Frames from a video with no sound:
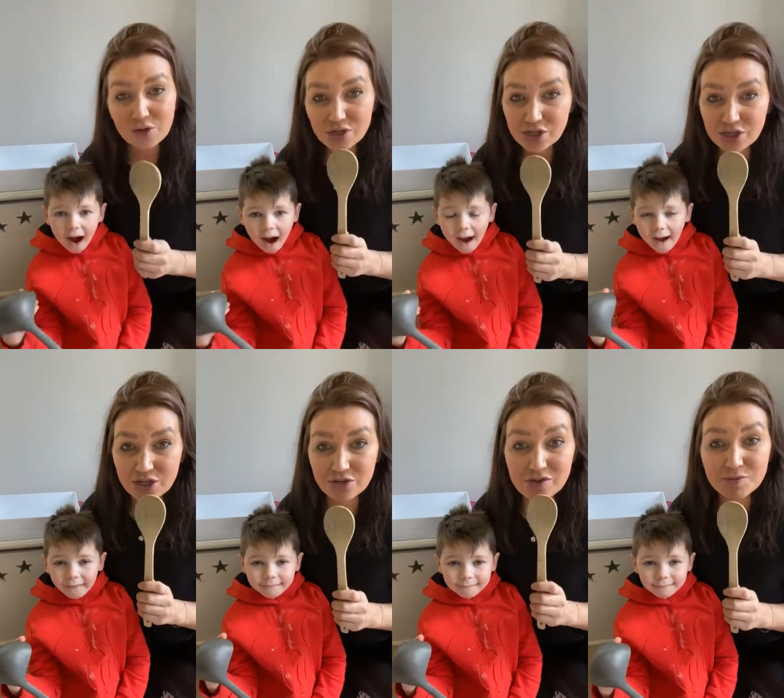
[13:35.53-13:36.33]
Speaker 1: You could
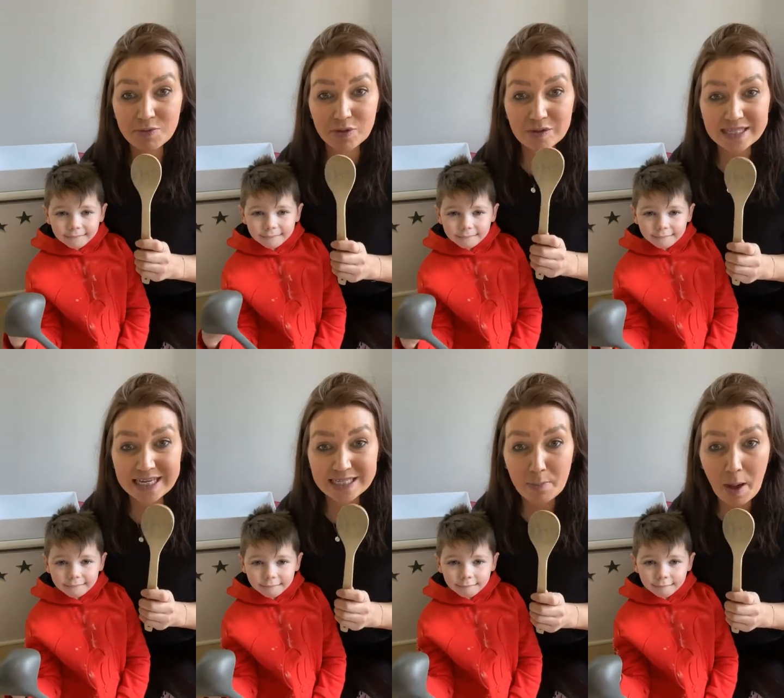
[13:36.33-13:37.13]
turn your spoons
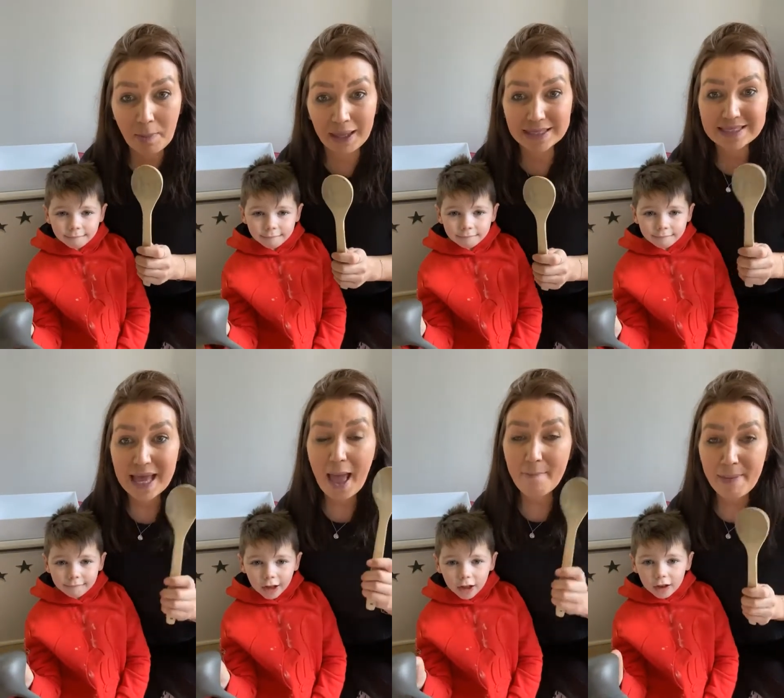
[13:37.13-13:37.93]
into puppets.
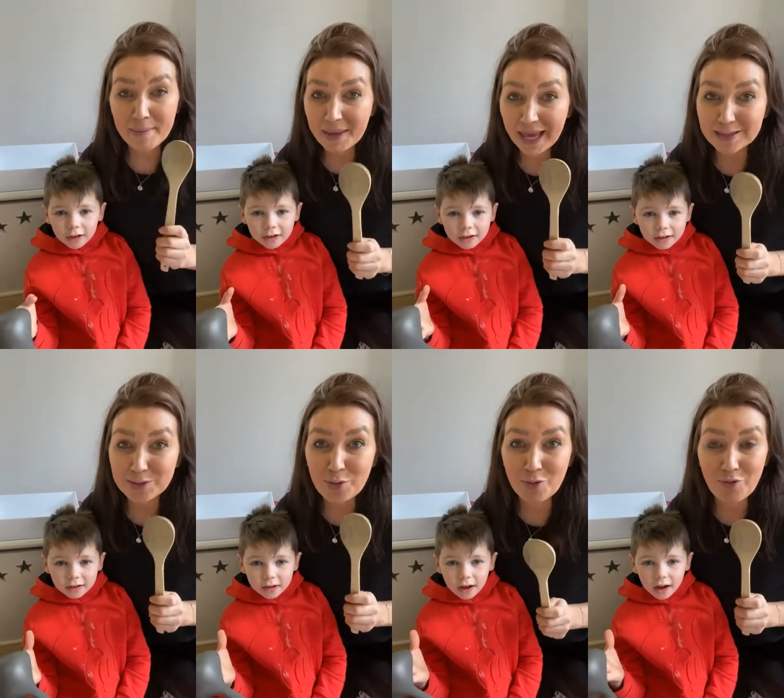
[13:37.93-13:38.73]
Maybe
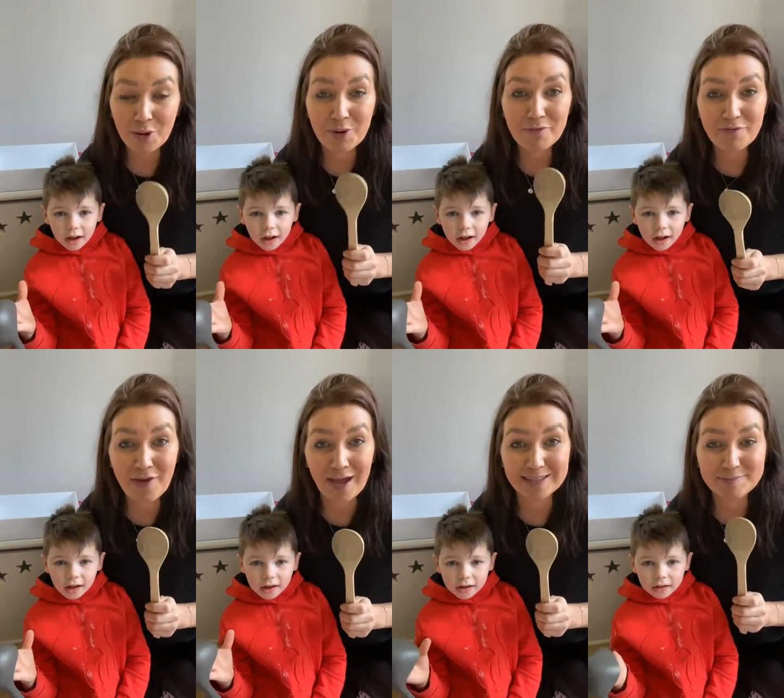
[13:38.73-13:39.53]
ask your grown-up
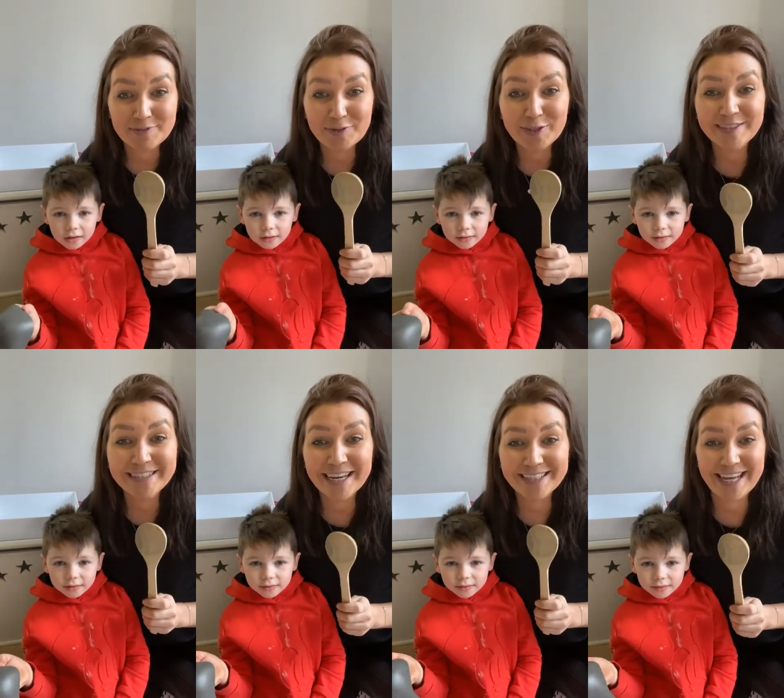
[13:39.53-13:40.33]
first before you
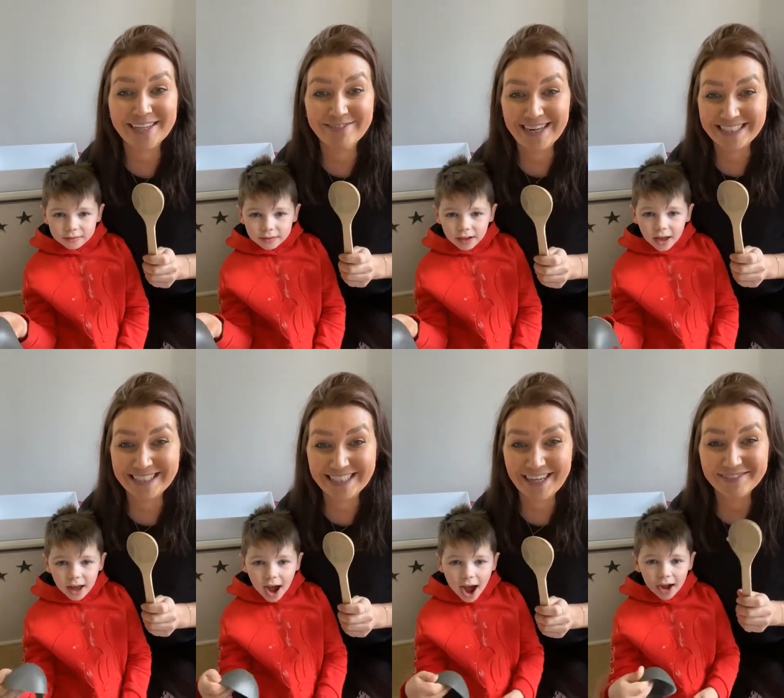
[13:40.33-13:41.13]
start
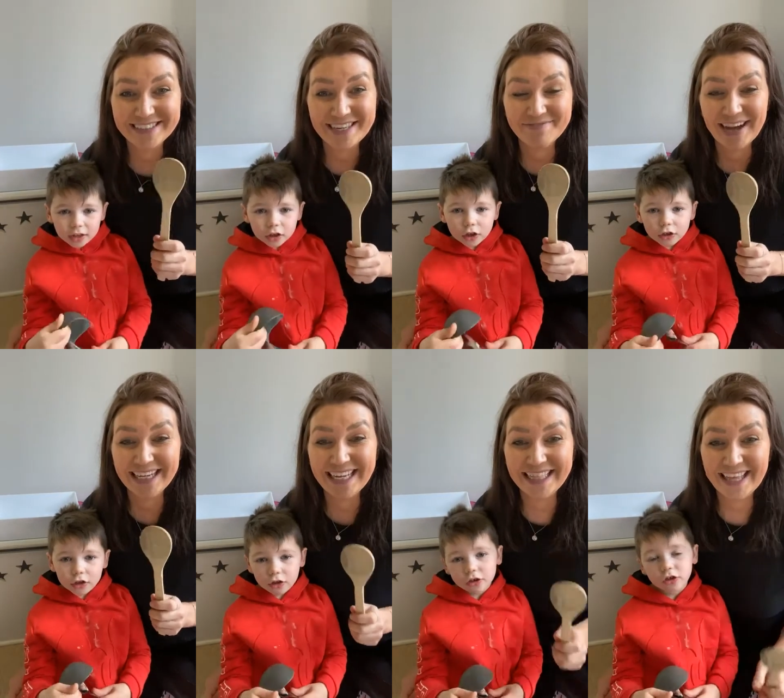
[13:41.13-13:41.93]
decorating them,
Speaker 2: because they
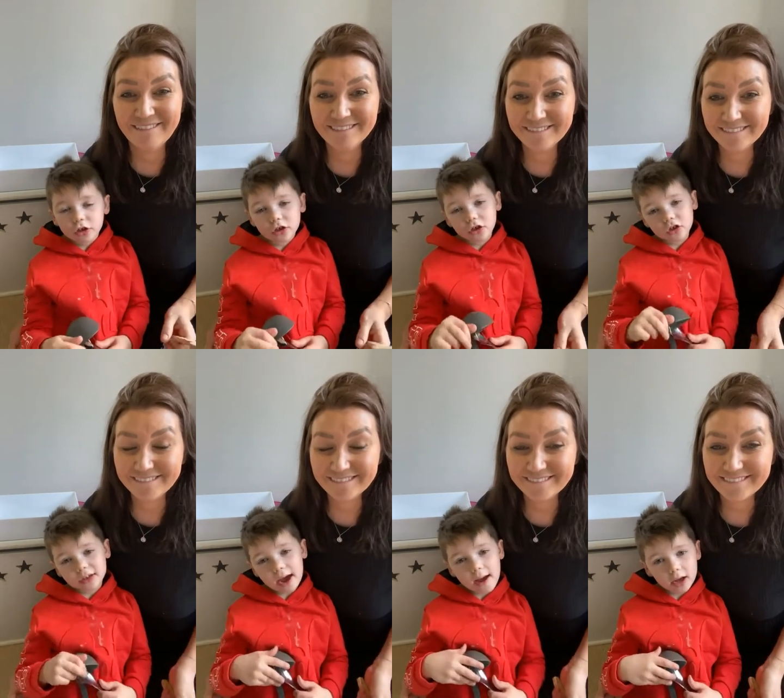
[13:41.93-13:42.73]
might could, need them. You
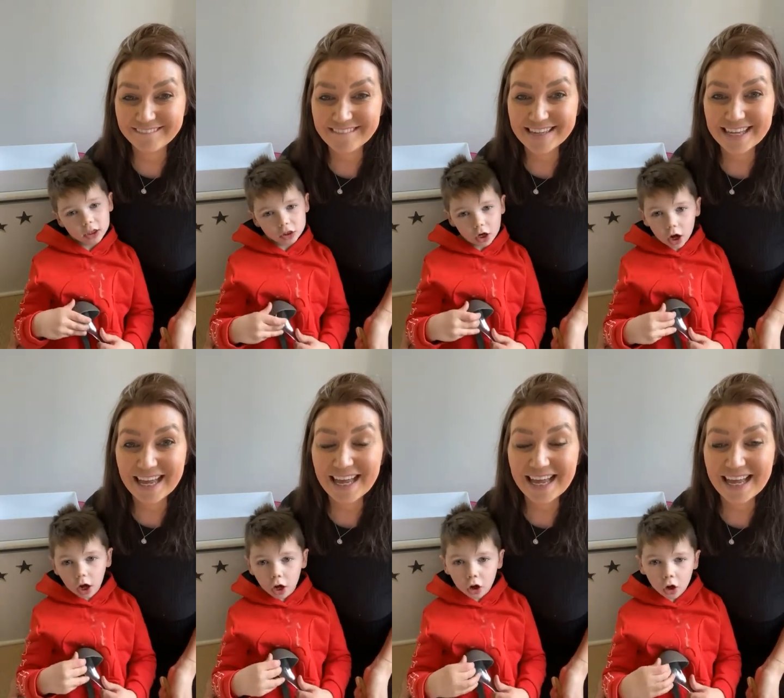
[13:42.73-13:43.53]
could
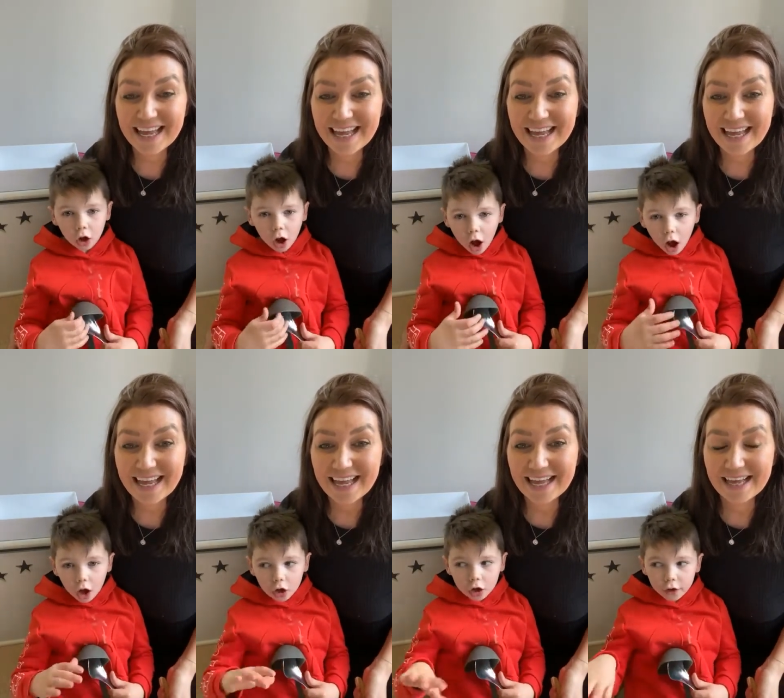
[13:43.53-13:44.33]
get a lot,
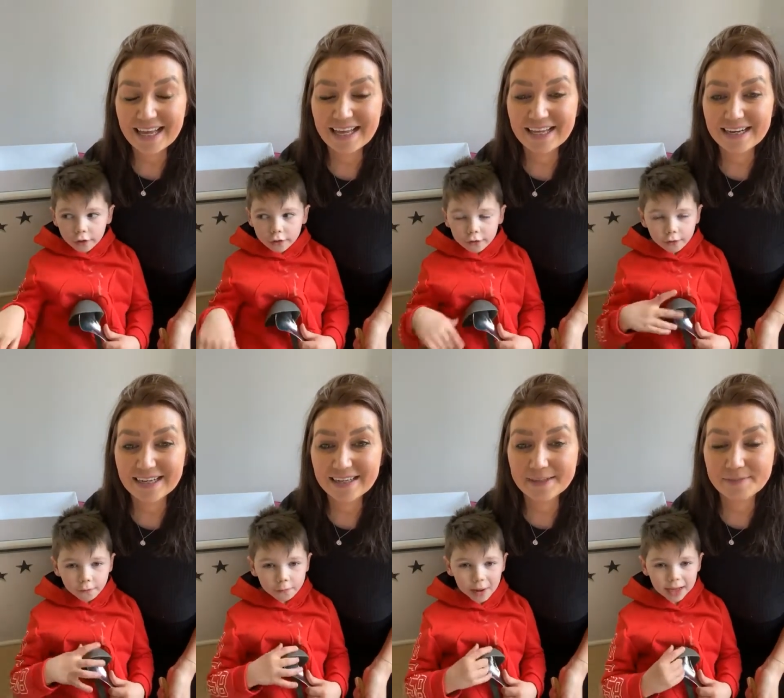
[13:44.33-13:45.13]
a
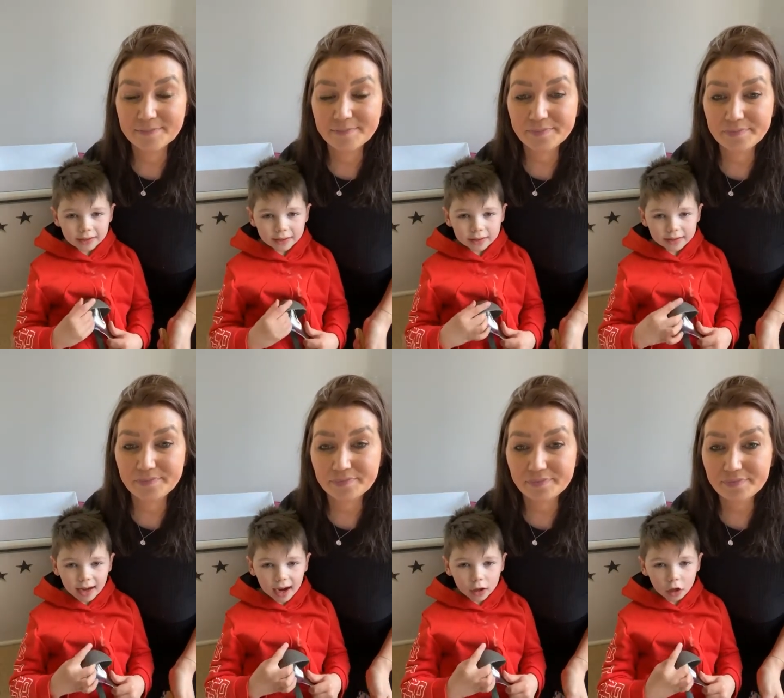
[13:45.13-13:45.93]
load of pens
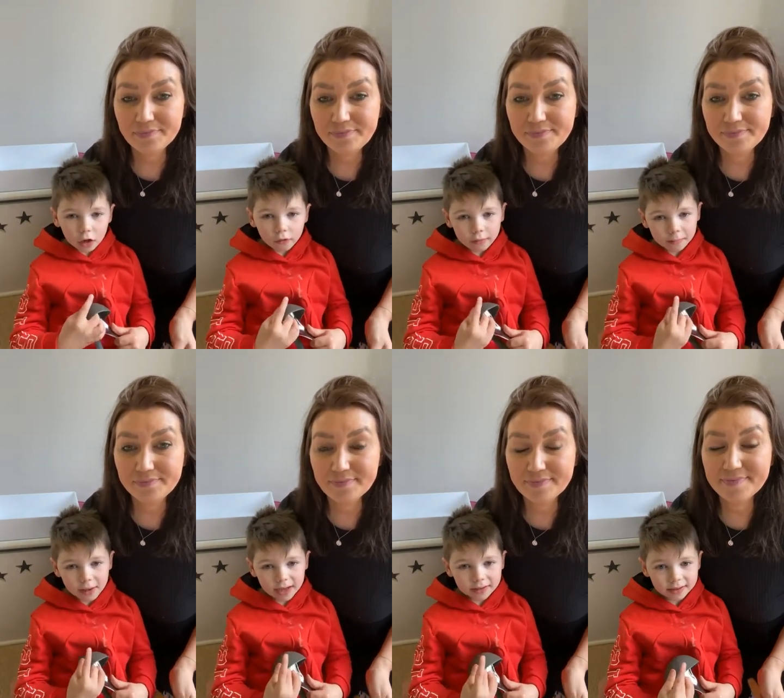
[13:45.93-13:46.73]
and colouring
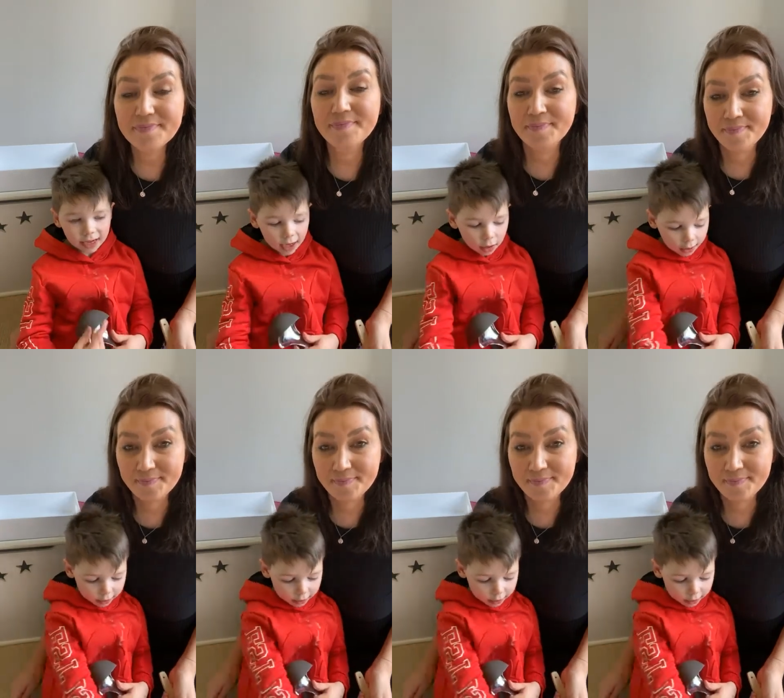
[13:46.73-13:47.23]
pens,
Speaker 1: and mm.